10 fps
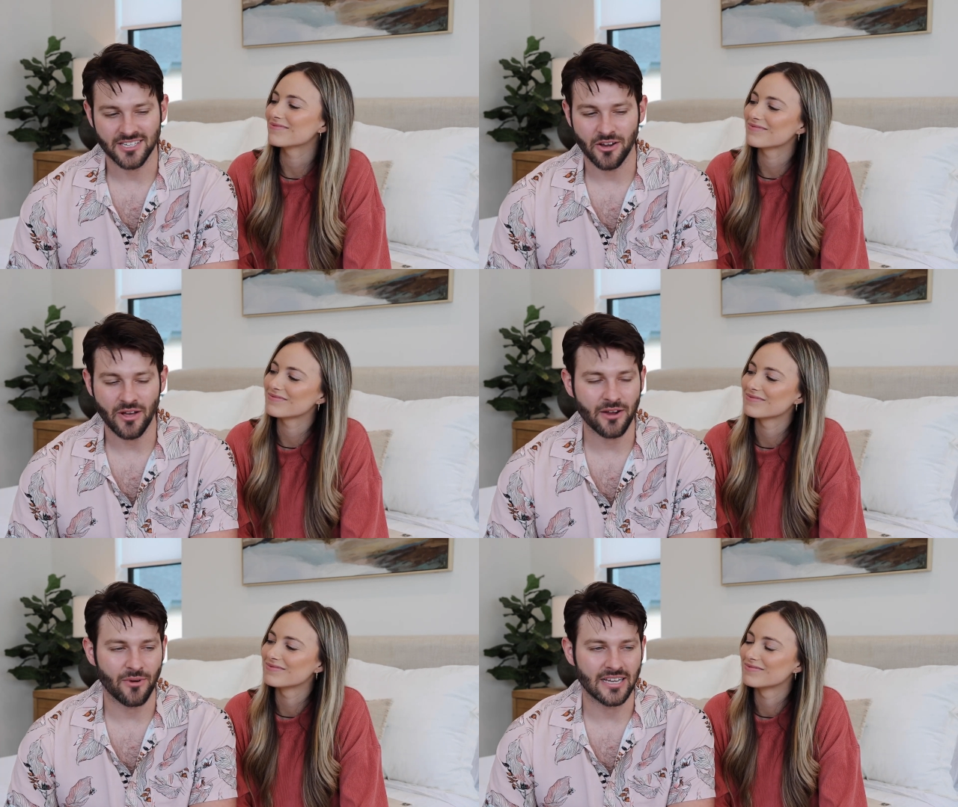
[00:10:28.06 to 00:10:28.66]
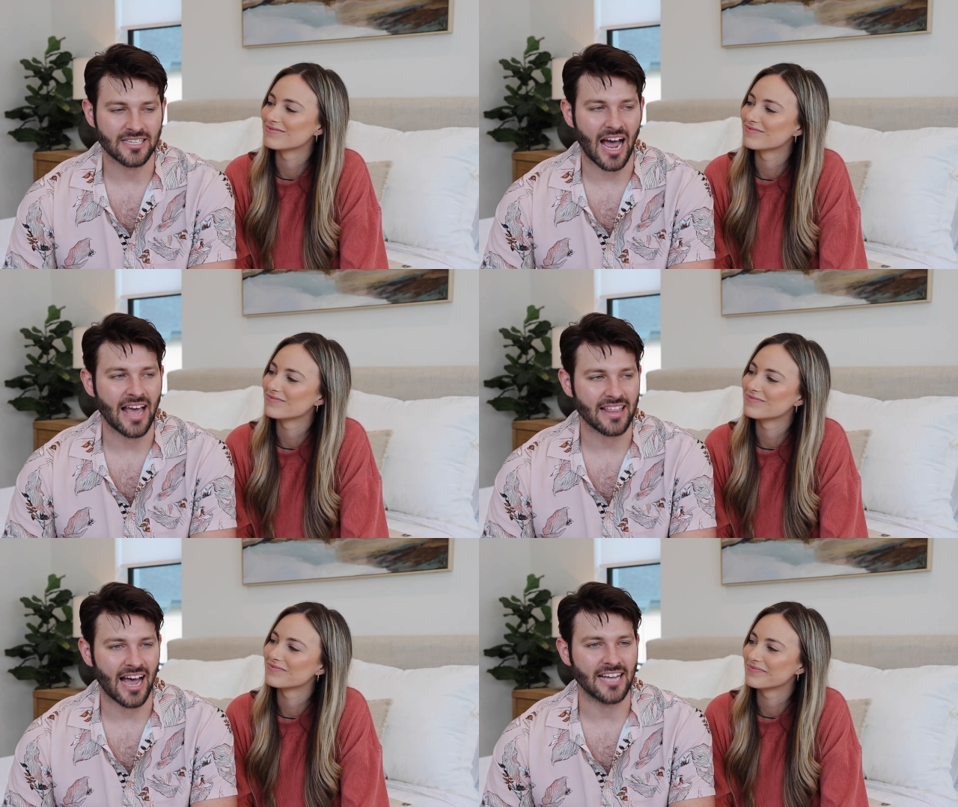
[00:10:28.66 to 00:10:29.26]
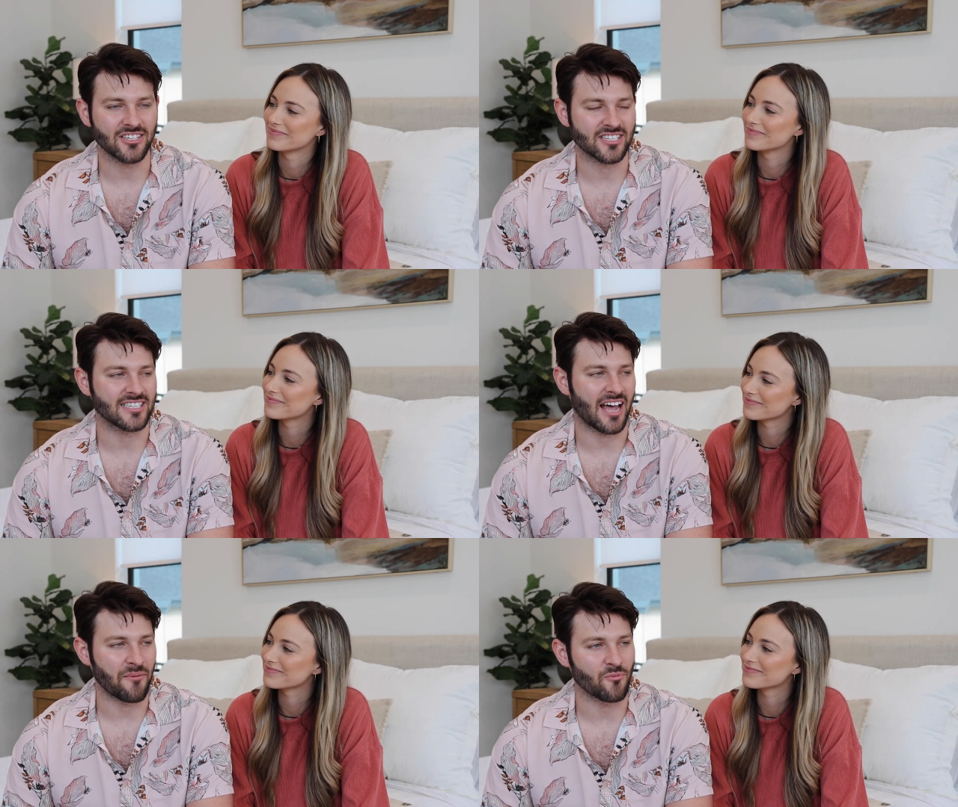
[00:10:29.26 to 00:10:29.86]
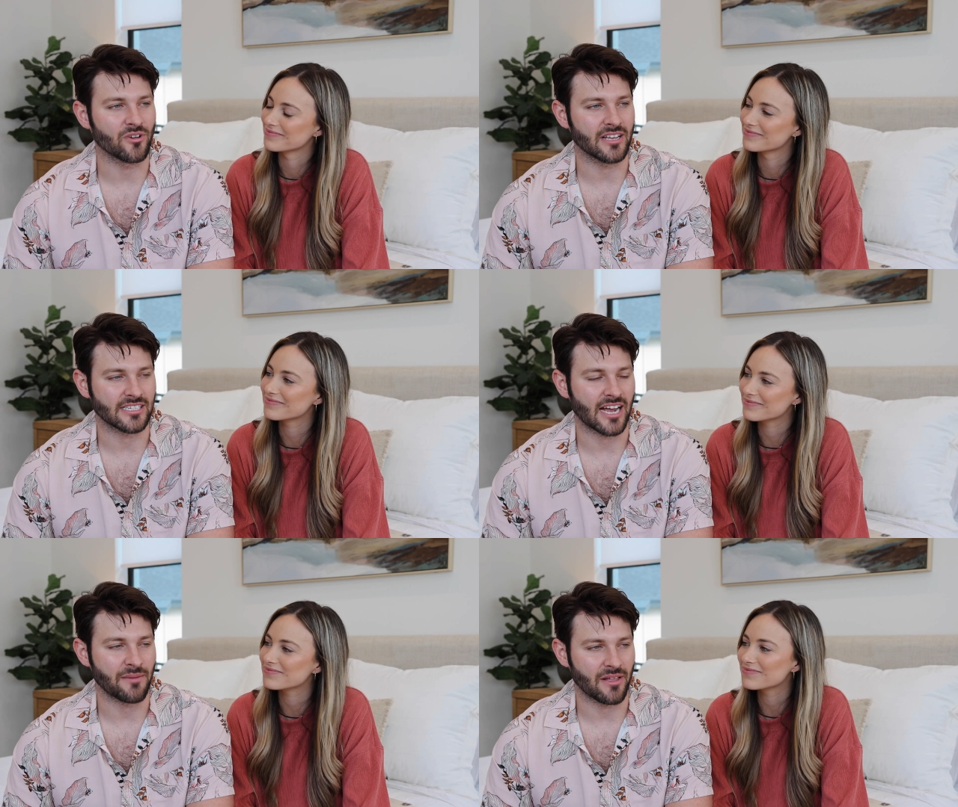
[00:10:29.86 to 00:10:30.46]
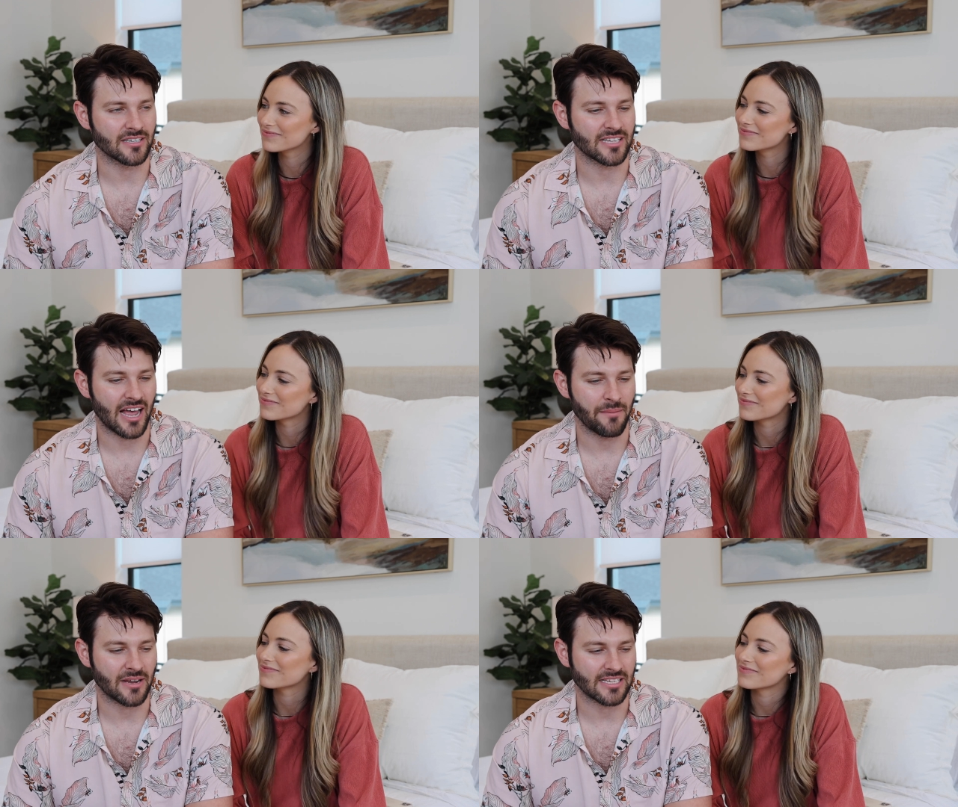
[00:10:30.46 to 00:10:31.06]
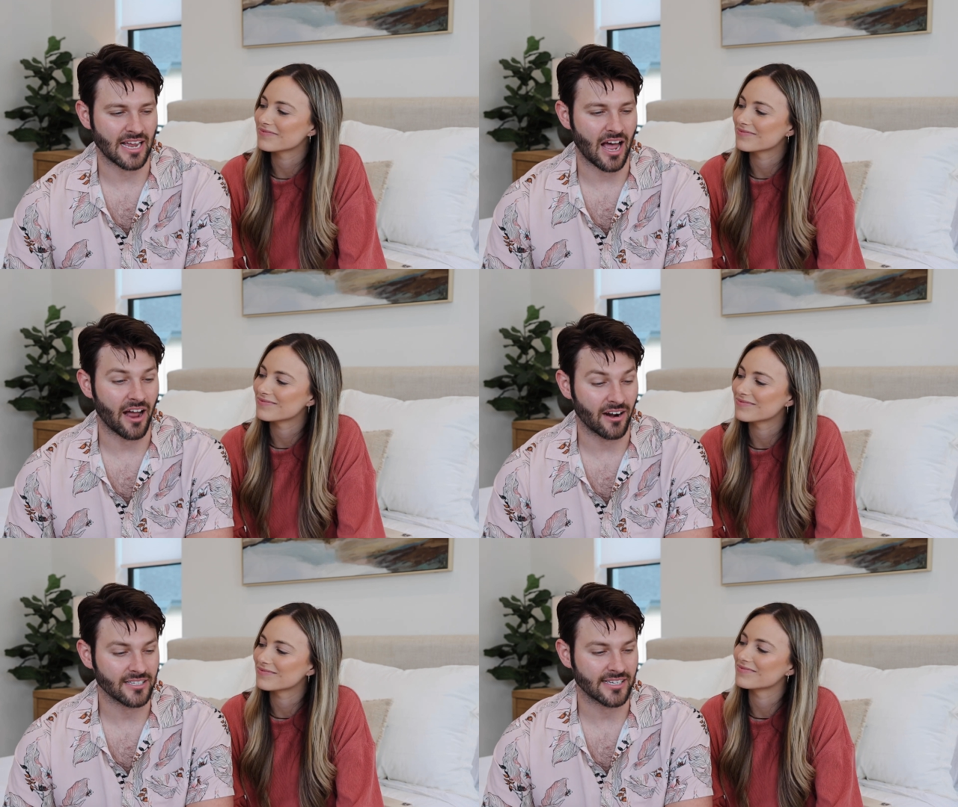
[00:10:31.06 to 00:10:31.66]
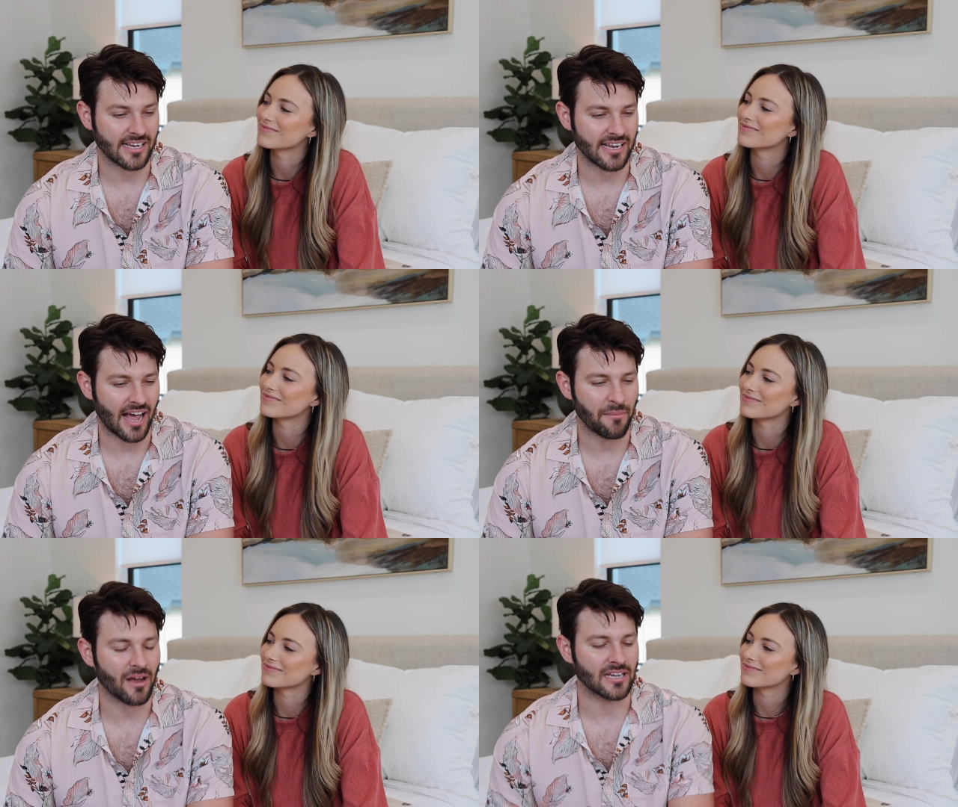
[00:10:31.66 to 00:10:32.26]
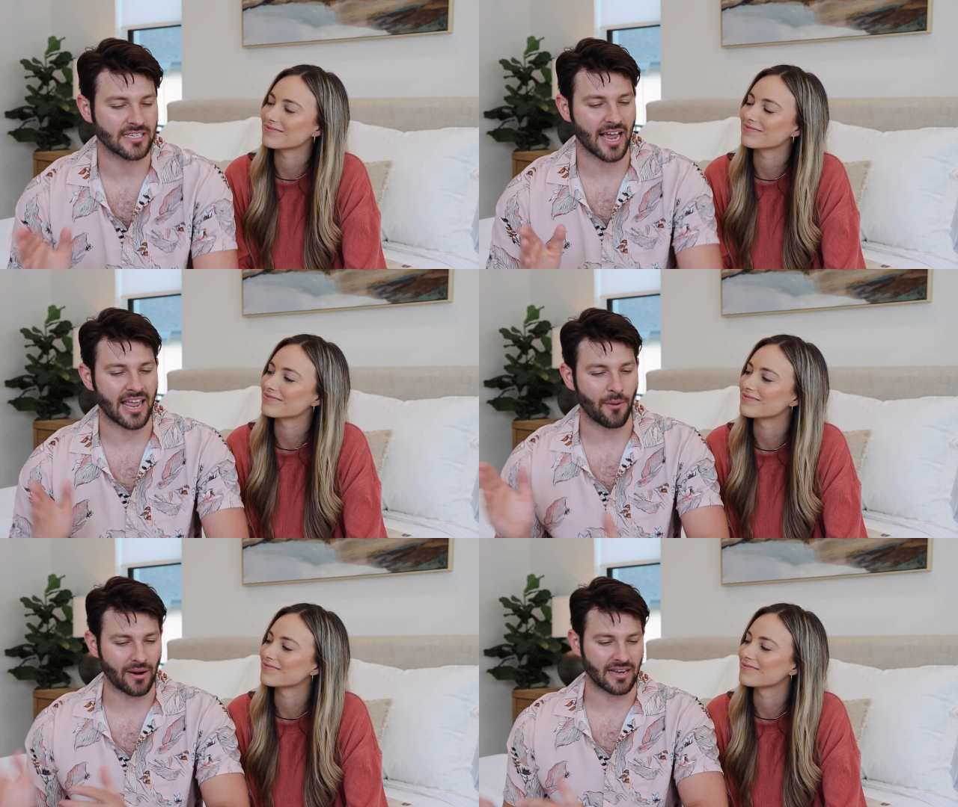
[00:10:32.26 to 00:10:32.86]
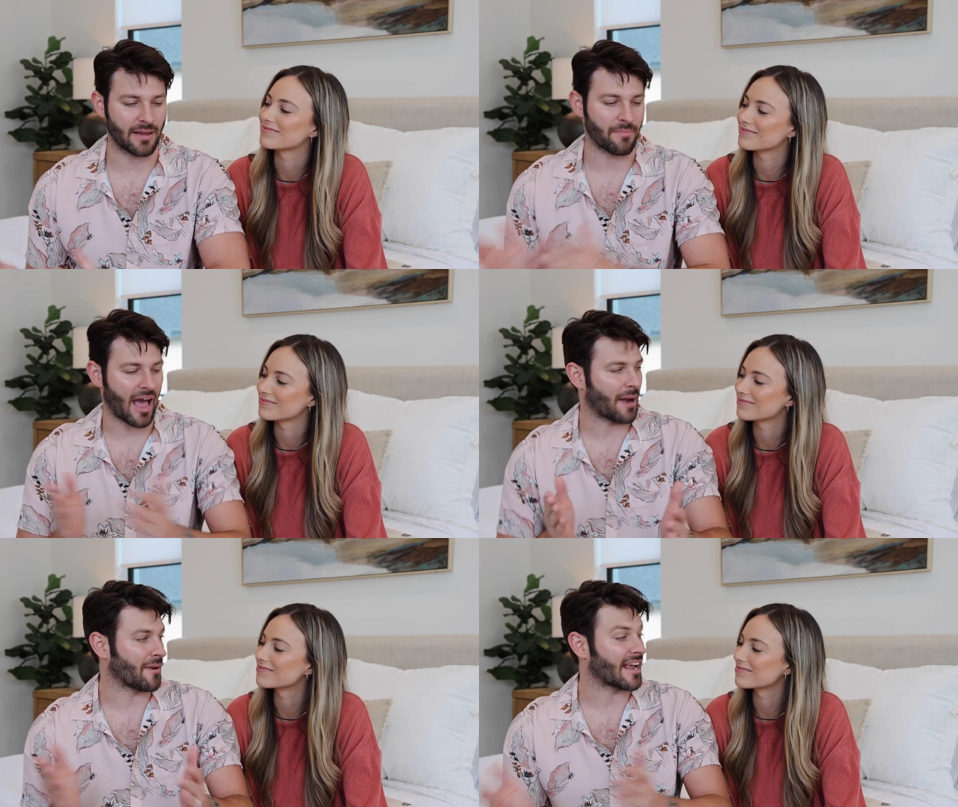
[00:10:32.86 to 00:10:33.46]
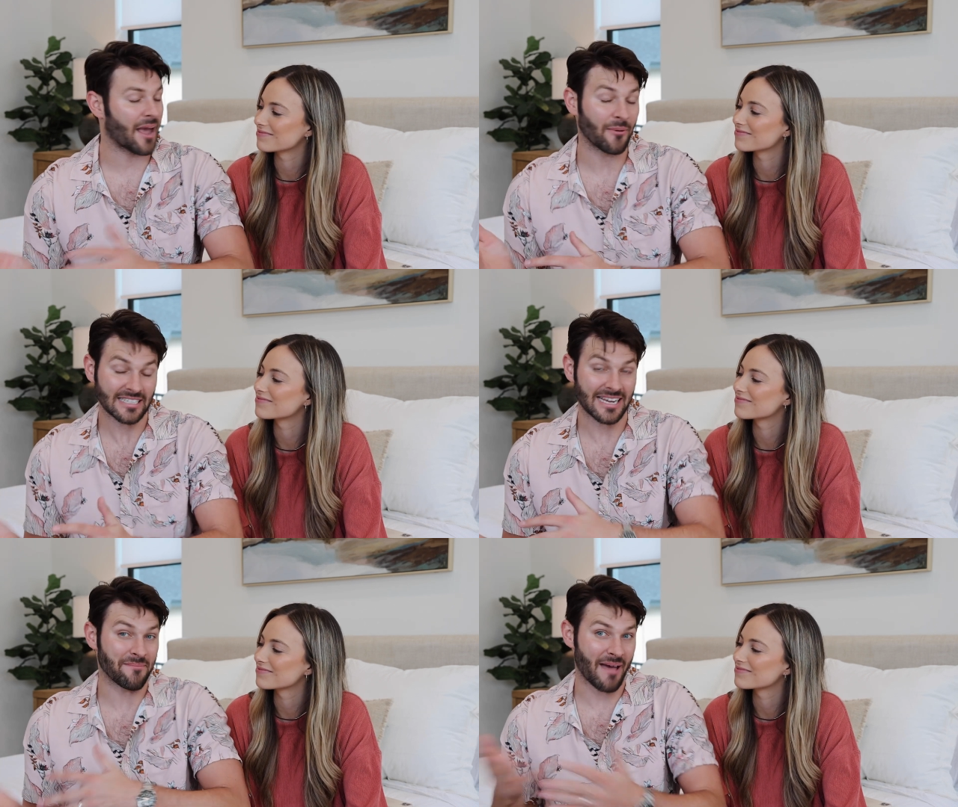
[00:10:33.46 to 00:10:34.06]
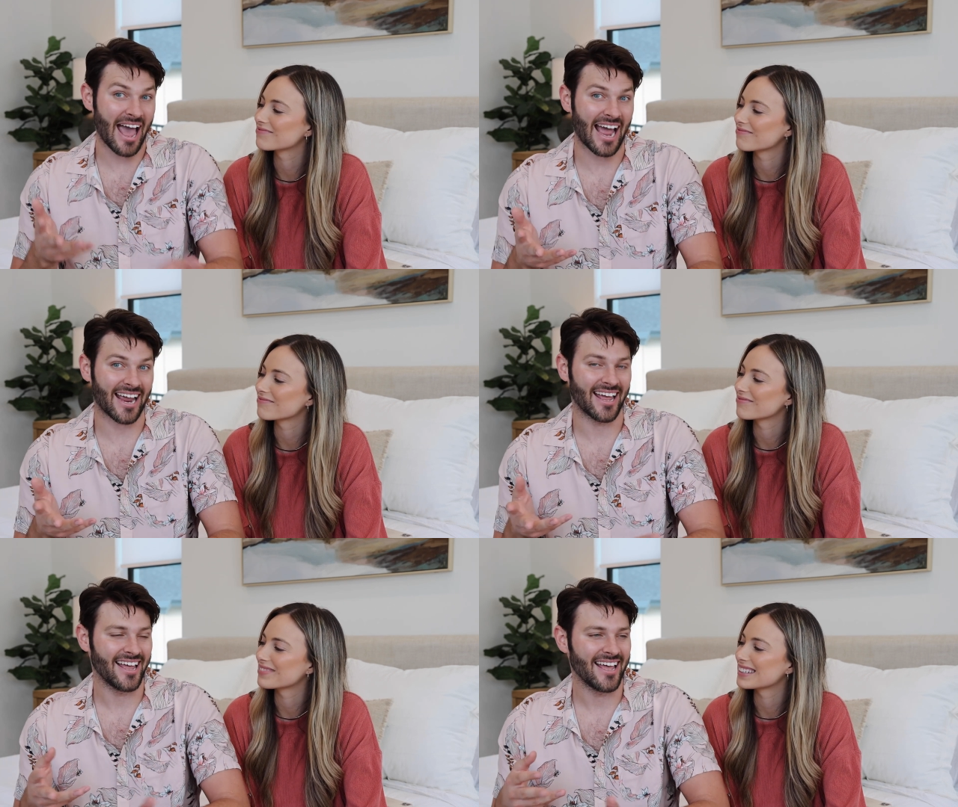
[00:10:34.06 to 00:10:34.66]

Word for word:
Speaker 1: so anyways, I, I just, I'm really excited about this time because I, I honestly, I'm not going to say I can't wait to get back, but I can't wait to get back